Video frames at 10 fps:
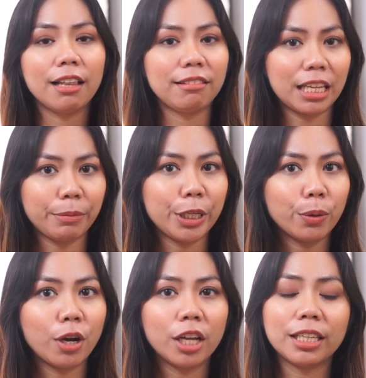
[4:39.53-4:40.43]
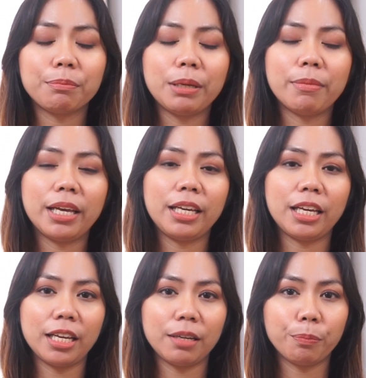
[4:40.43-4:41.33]
Let me know, contact me.
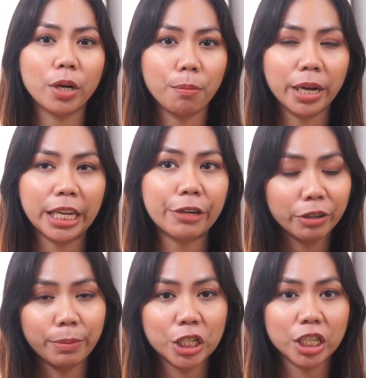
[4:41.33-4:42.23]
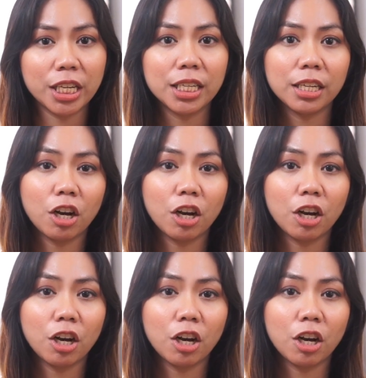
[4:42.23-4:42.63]
My information,